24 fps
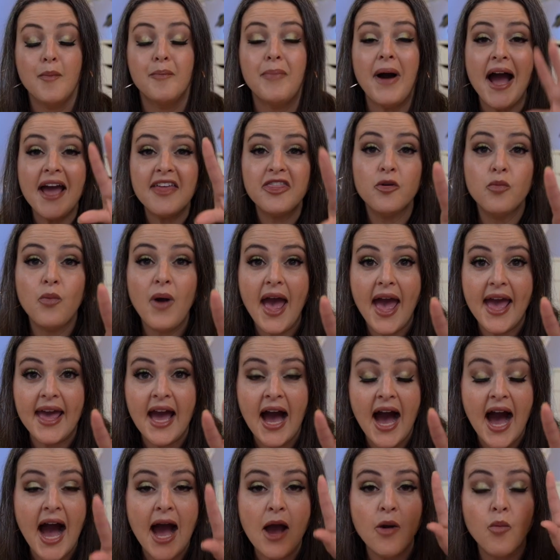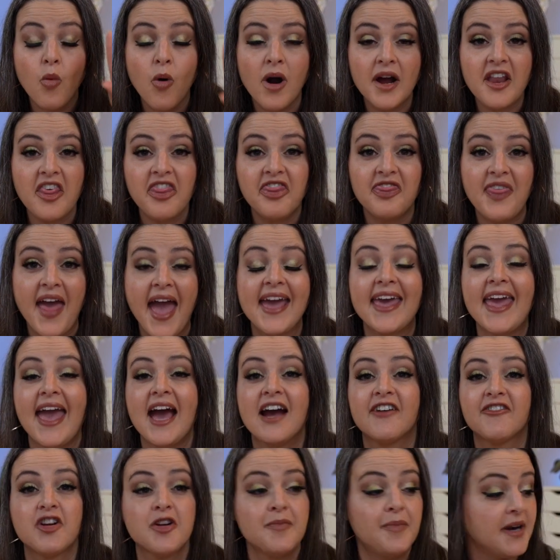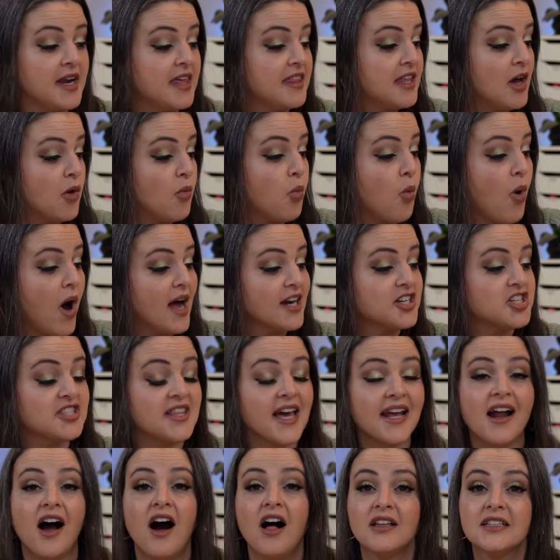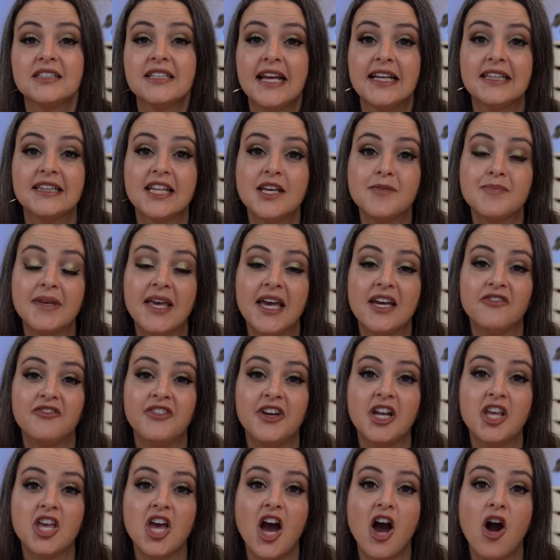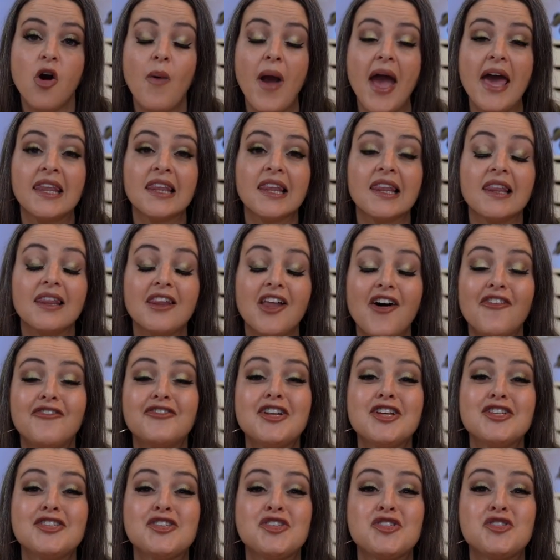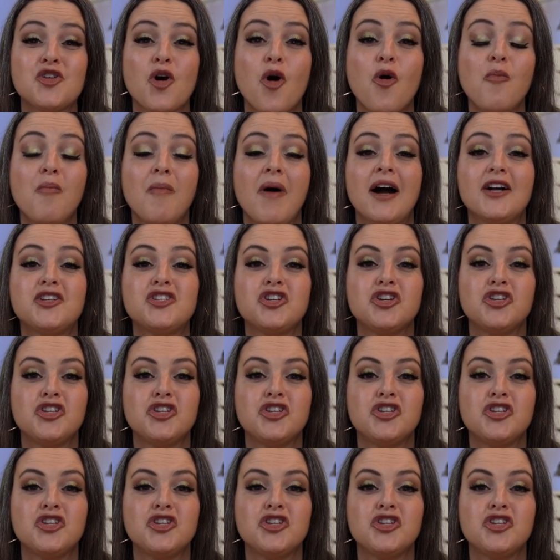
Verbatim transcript: By the way, I want to thank everybody that watched that holiday lip kit video and loved it so much.